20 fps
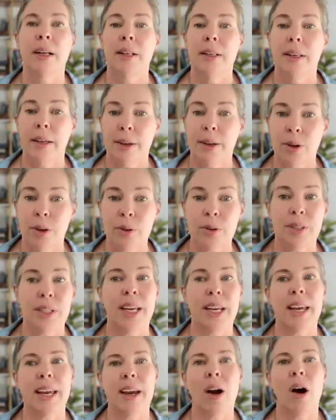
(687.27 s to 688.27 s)
you're
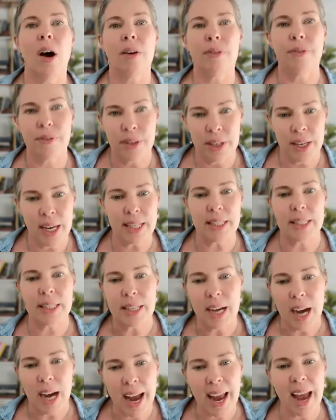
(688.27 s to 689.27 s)
ticking off, yes,
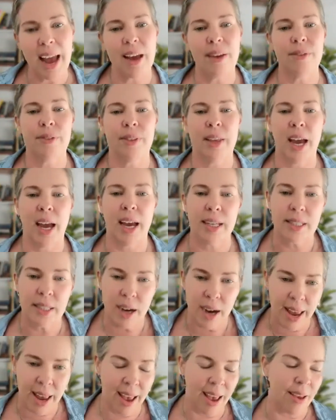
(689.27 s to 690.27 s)
I have that,
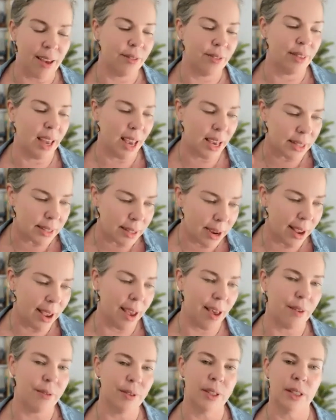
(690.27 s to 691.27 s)
I have that, I
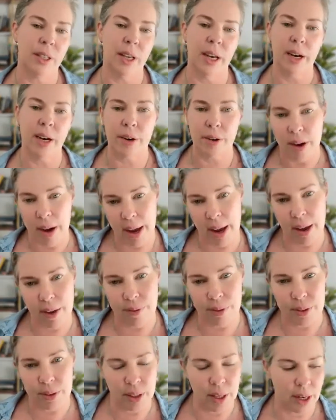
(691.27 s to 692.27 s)
have it there, I
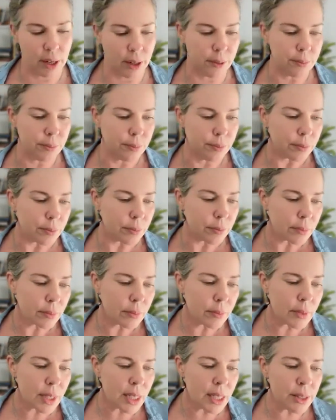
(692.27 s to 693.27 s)
have it there.
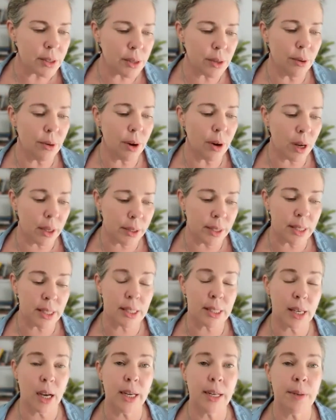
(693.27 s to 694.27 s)
So on the
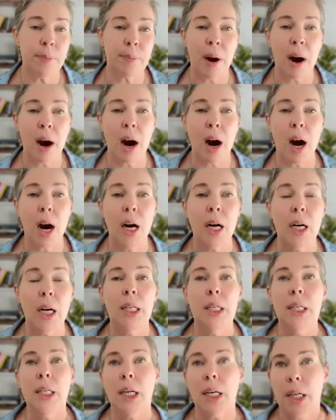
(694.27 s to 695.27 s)
sidebar,
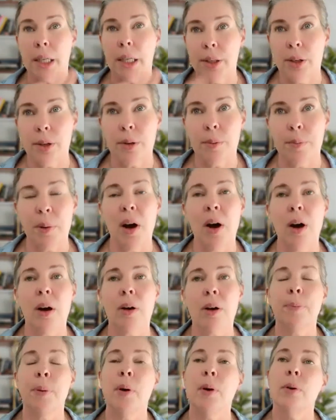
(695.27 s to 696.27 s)
on your
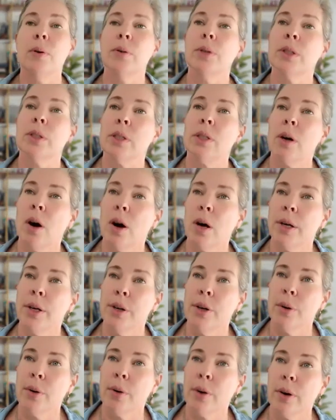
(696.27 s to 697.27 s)
blog post, on
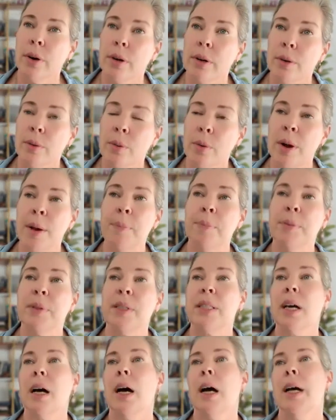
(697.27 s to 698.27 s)
your
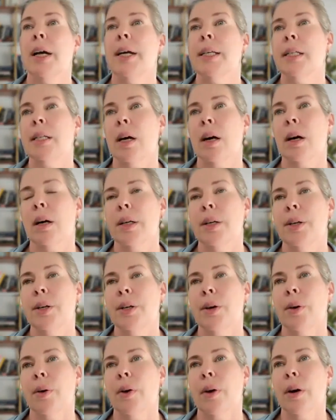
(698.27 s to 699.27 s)
website, on
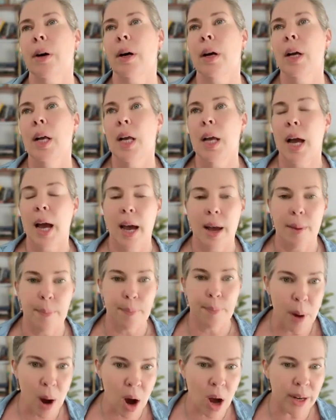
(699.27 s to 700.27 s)
your
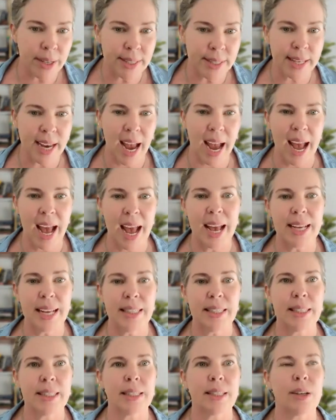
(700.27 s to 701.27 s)

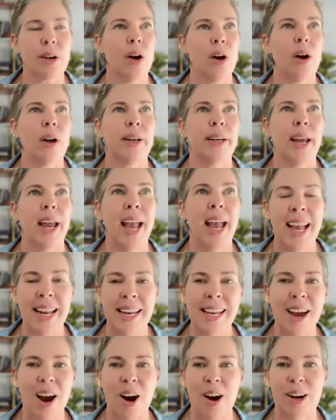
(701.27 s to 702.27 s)
podcast, on
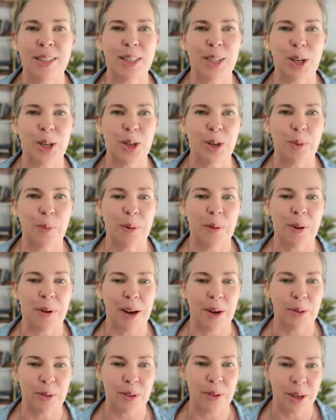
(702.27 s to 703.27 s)
any article you put
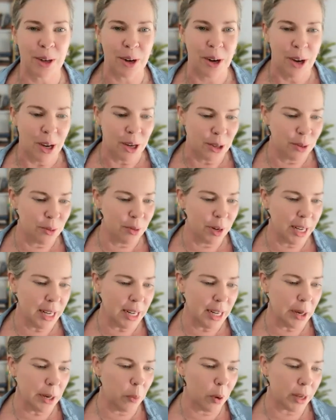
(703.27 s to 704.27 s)
out there, you
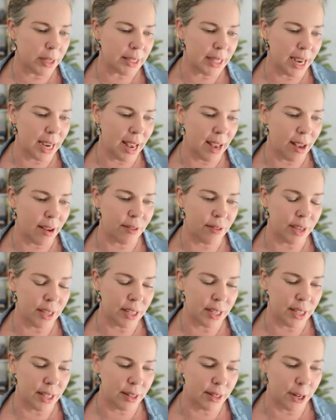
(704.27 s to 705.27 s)
really want to have
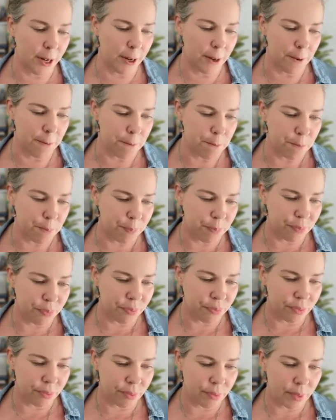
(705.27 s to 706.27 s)
it in there.
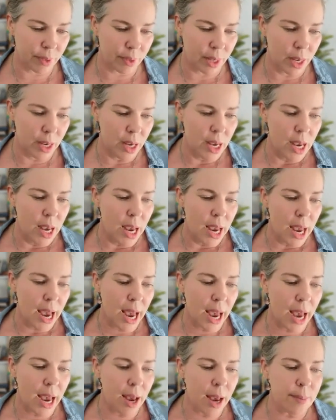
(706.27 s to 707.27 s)

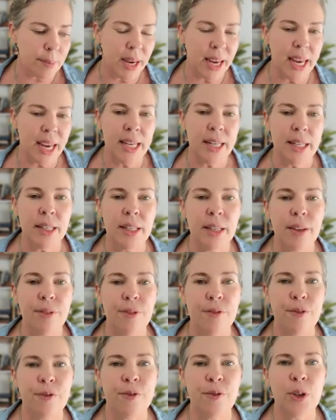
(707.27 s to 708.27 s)
In the
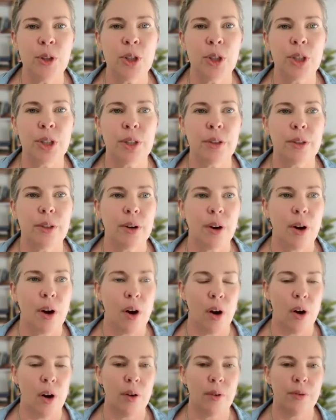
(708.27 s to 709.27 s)
footer
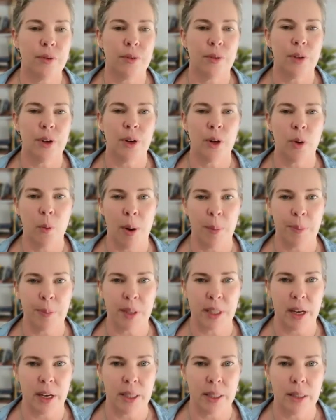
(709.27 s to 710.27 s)
of your
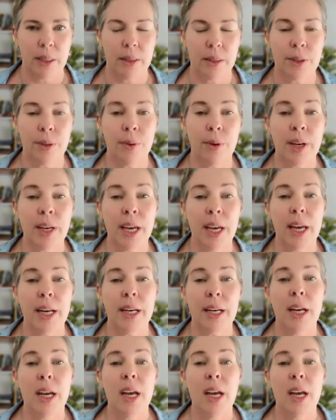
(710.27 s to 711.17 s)
website. So again,